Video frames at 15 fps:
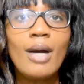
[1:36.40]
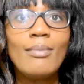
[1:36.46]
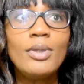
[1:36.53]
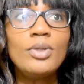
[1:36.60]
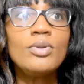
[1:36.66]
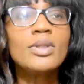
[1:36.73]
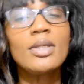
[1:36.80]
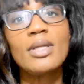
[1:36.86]

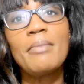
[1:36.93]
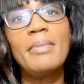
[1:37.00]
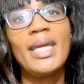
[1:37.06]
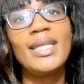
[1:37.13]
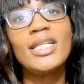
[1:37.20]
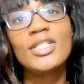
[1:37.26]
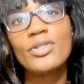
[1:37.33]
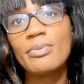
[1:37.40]
Who's going to
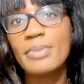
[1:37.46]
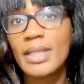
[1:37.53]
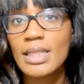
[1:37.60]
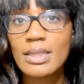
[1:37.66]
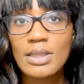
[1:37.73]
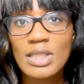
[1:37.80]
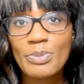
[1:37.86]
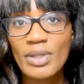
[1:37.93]
manage the
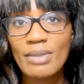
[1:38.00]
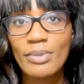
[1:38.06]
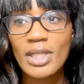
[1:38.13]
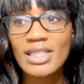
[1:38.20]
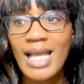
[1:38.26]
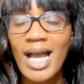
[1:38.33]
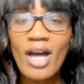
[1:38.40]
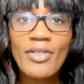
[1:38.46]
business, pretty
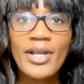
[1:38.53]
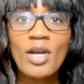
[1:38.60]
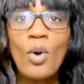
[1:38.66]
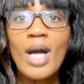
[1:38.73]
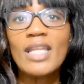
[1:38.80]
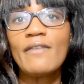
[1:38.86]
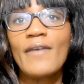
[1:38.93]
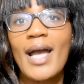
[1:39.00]
much? How are they
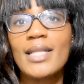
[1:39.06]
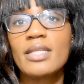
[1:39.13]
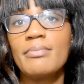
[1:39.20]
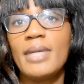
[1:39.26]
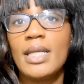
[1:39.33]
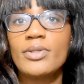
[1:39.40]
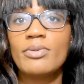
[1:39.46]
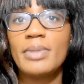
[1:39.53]
qualified to
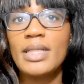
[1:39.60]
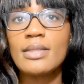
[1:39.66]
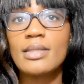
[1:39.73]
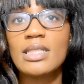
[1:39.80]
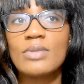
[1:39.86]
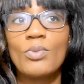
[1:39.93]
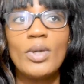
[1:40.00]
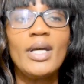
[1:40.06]
manage the
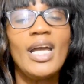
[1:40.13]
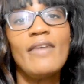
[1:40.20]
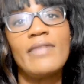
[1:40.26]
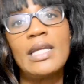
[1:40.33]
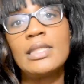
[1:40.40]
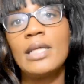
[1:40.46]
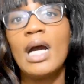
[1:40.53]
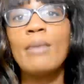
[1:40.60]
business? What have
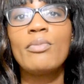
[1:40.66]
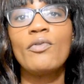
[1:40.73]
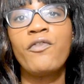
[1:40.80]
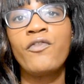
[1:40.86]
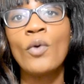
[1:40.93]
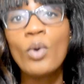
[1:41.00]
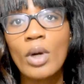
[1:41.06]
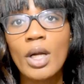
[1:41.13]
they done
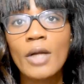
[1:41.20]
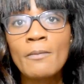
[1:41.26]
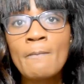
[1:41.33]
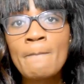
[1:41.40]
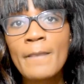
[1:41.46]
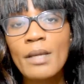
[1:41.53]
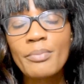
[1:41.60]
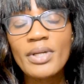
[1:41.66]
before?
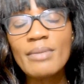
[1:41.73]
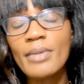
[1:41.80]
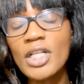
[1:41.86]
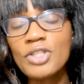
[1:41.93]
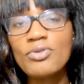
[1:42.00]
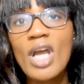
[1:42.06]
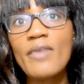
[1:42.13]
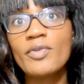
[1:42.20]
Pretty
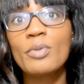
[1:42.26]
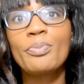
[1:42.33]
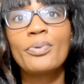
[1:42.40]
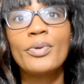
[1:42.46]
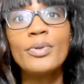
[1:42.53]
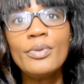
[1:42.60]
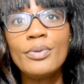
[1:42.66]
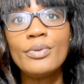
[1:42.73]
much you have to
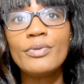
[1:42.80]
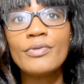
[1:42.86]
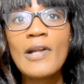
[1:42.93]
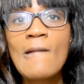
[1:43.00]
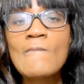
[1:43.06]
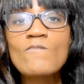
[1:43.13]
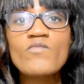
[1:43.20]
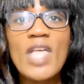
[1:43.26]
prove
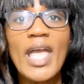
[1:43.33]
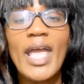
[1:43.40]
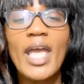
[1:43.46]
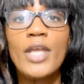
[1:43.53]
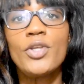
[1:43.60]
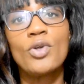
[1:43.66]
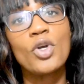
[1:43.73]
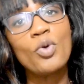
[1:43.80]

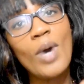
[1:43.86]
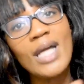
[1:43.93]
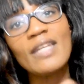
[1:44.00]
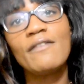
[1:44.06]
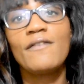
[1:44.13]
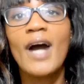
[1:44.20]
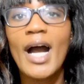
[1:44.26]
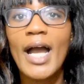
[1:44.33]
that you're
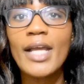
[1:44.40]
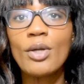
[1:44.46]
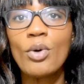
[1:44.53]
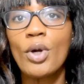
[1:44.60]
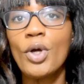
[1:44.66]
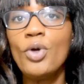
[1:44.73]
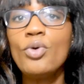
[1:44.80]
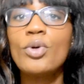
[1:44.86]
qualified,
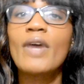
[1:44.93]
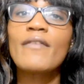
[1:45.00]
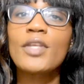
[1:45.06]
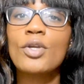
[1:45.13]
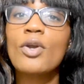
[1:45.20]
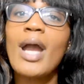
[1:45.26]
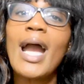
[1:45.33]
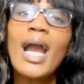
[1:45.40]
or whoever
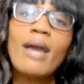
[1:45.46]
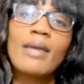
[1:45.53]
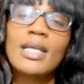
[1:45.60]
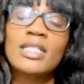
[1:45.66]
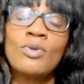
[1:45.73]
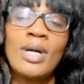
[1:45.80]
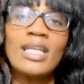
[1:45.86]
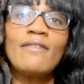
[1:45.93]
you're hiring
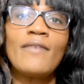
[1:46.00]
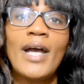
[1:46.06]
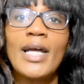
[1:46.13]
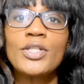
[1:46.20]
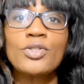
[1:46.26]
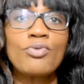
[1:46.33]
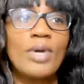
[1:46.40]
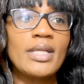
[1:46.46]
is
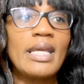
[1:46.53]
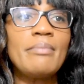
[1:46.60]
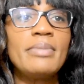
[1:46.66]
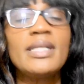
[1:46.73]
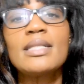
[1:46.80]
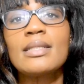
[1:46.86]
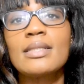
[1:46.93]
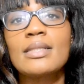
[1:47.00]
qualified to run that
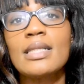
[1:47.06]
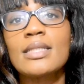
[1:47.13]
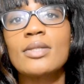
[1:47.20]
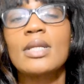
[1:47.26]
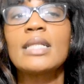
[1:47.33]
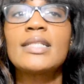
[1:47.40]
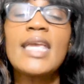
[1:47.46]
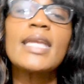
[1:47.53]
business. It's
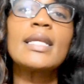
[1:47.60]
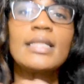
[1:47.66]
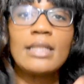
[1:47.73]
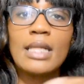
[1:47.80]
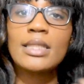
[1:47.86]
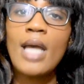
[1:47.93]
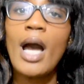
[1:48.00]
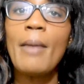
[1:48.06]
going to take it to
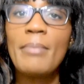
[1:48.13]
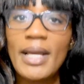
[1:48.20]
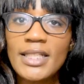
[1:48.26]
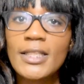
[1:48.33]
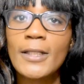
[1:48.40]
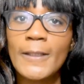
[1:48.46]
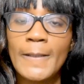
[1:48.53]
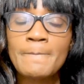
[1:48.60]
the top,
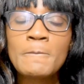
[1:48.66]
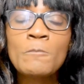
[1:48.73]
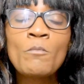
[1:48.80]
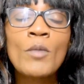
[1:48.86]
basically.